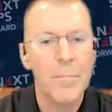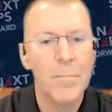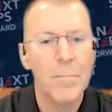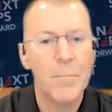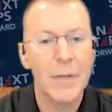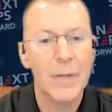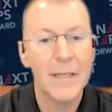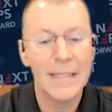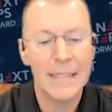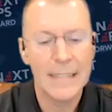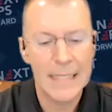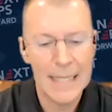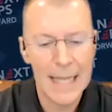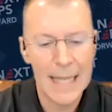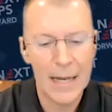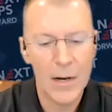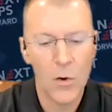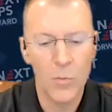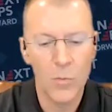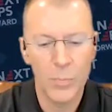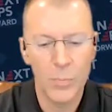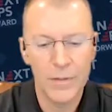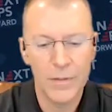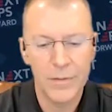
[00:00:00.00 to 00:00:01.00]
but it is not
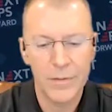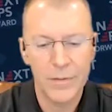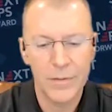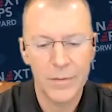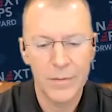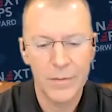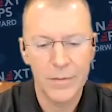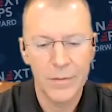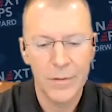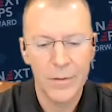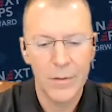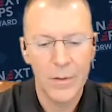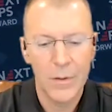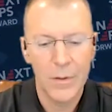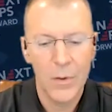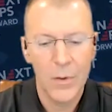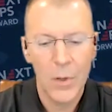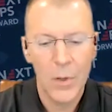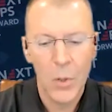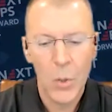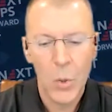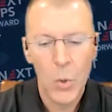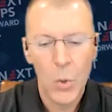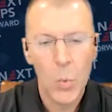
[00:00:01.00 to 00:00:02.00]
hopeless.
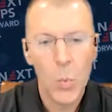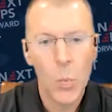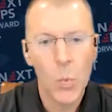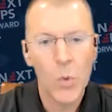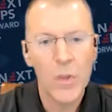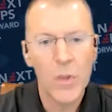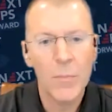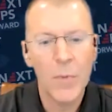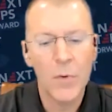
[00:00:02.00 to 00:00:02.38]
What are